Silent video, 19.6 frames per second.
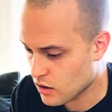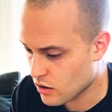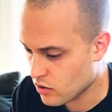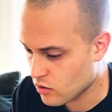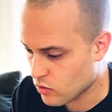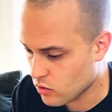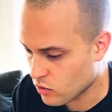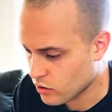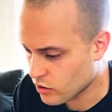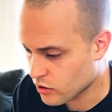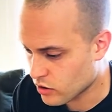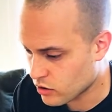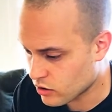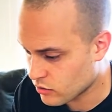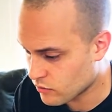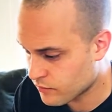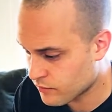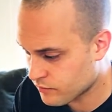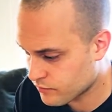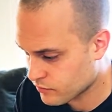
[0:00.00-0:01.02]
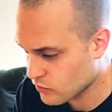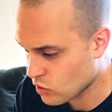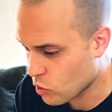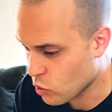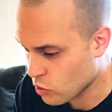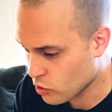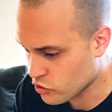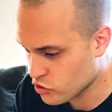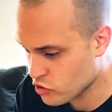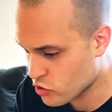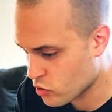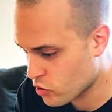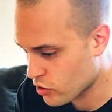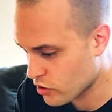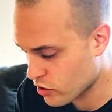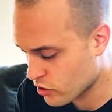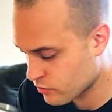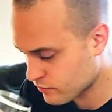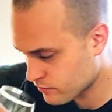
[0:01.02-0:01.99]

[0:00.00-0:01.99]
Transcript: oil, orange oil.